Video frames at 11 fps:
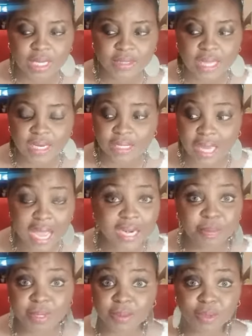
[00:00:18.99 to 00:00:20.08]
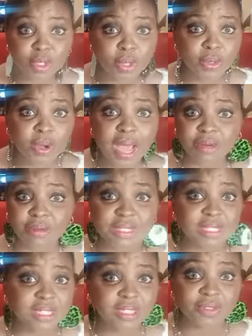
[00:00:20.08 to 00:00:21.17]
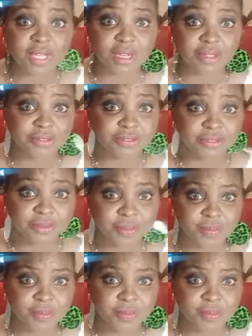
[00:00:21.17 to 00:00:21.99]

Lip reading: that a lot of people don't know how to receive love.